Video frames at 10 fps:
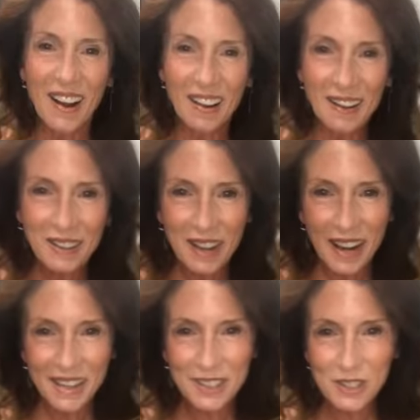All right, you
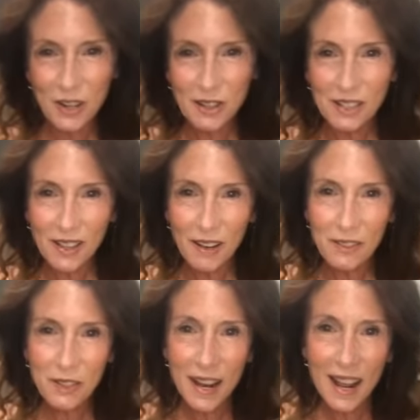guys. Joni, love
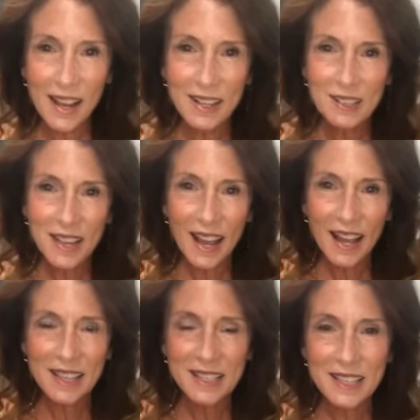you guys.
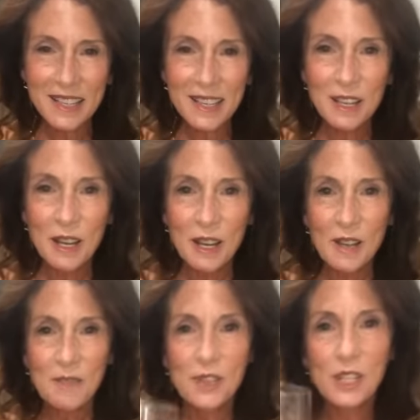Cassie,
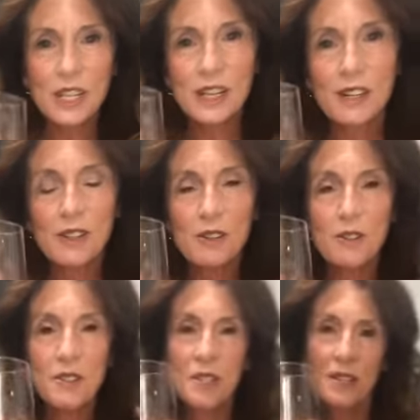
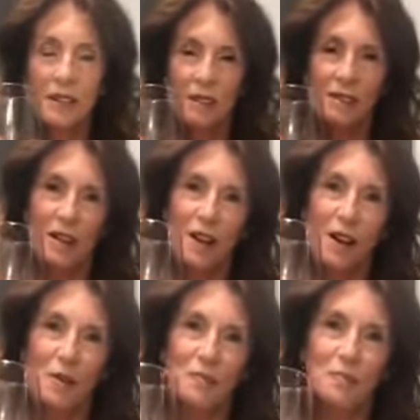cheers.
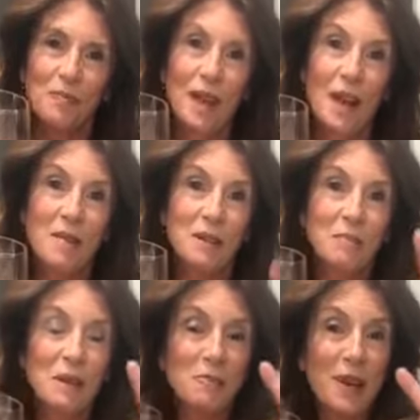I'm going
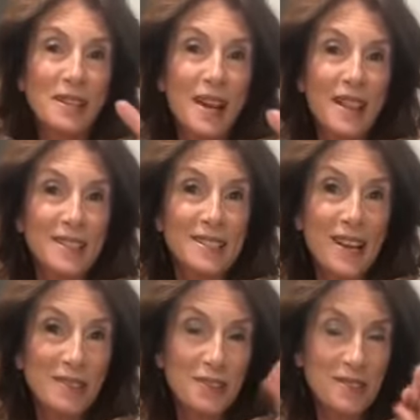to make Brandy
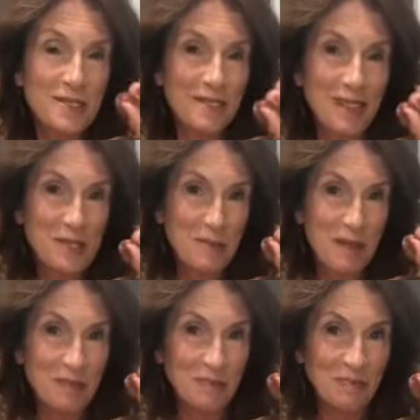Alexander's next
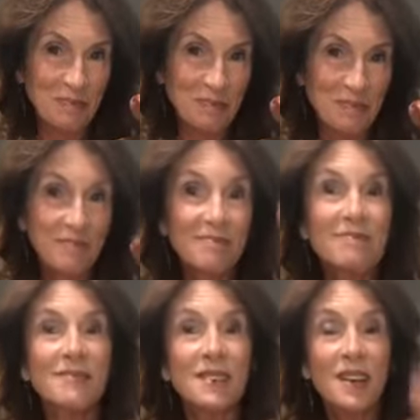week.
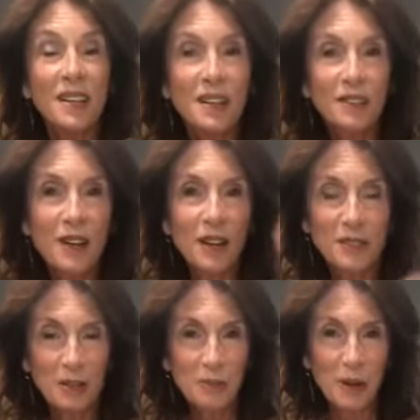Another
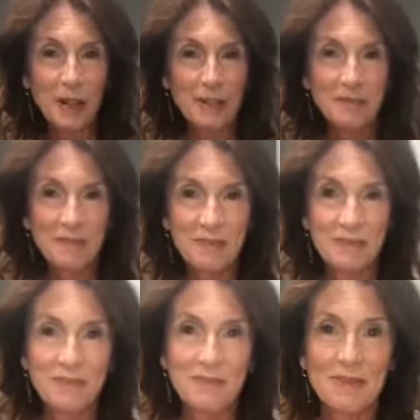cocktail party.
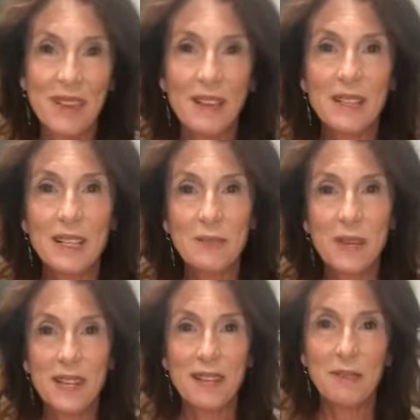Have a nice
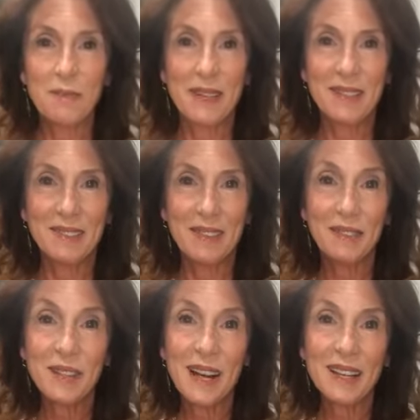weekend, everybody.
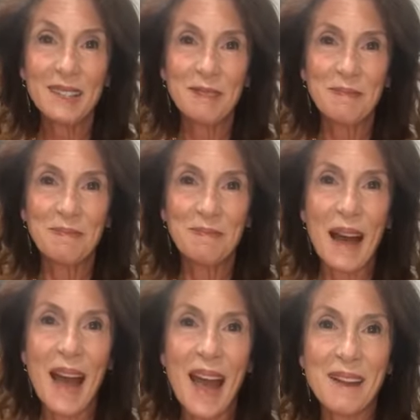Love you guys.
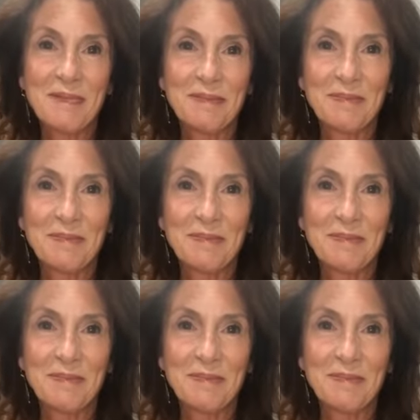Bye.